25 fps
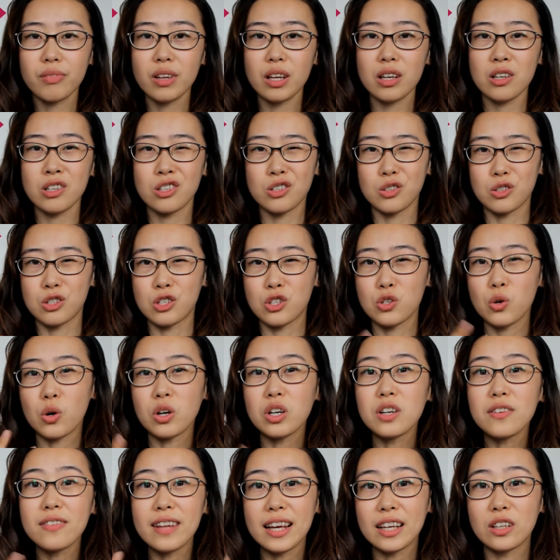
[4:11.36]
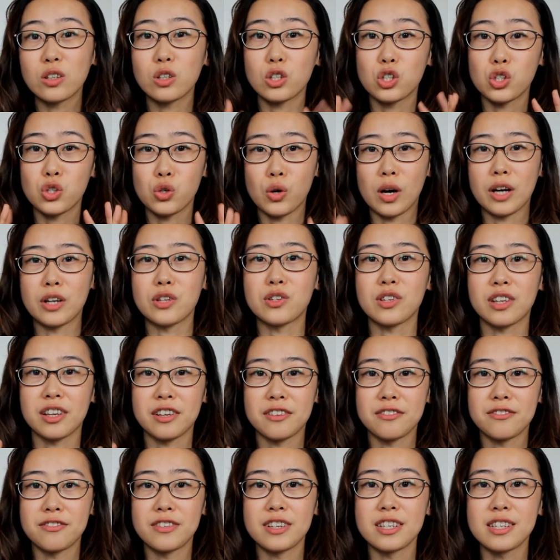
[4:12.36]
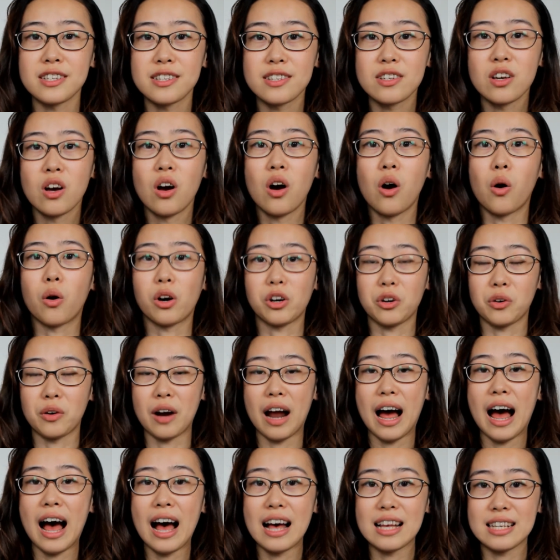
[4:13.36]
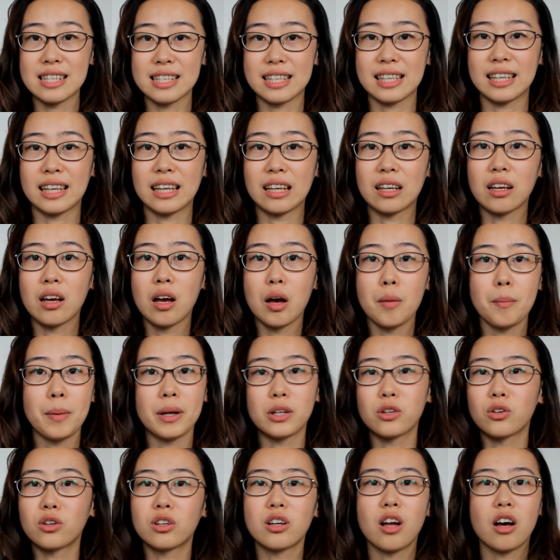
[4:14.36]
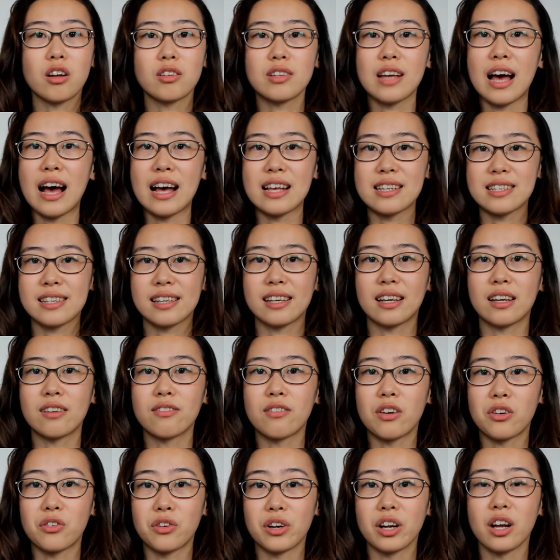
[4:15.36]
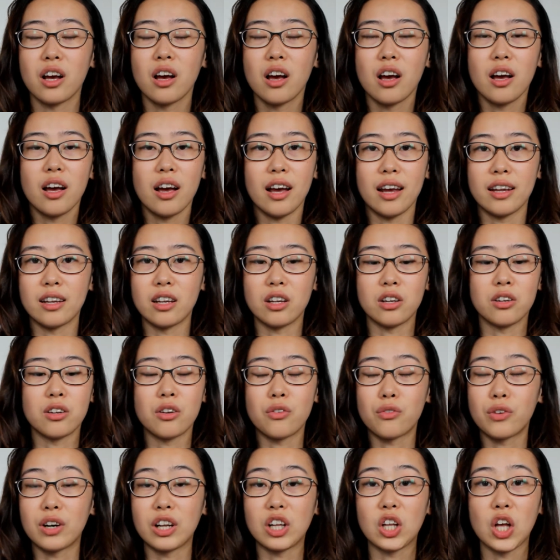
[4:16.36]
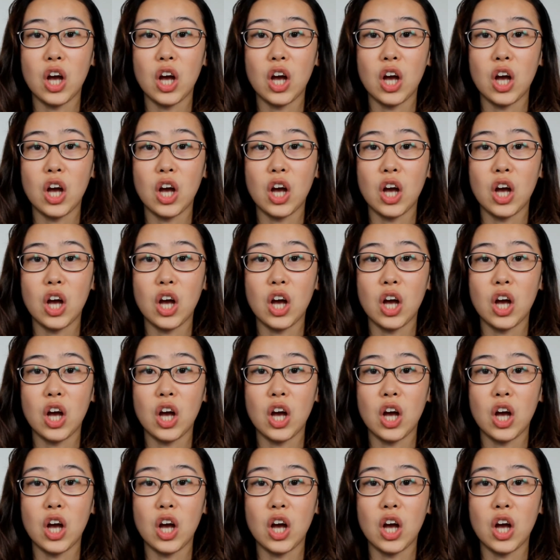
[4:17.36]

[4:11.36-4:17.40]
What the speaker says: So sort of like you're trying to convince or you're asking, but you're not asking in a really